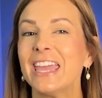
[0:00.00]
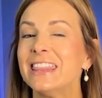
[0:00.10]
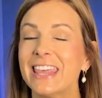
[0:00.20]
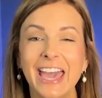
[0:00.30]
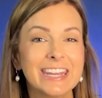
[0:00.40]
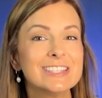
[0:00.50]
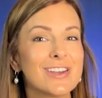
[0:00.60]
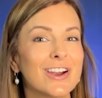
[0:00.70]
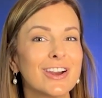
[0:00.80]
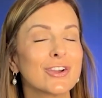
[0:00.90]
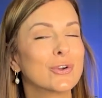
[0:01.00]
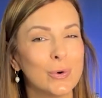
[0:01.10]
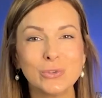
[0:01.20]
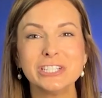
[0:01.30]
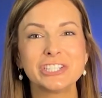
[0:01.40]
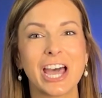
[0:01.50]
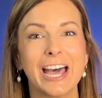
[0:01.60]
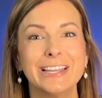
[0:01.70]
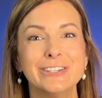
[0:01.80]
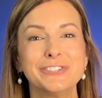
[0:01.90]
and that is our golden
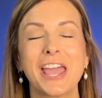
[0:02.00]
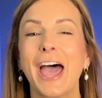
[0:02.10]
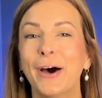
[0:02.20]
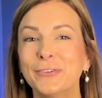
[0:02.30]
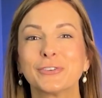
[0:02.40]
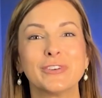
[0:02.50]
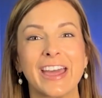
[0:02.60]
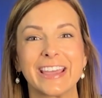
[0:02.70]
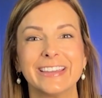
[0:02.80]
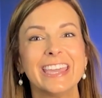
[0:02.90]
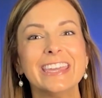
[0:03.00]
child, Alpharetta.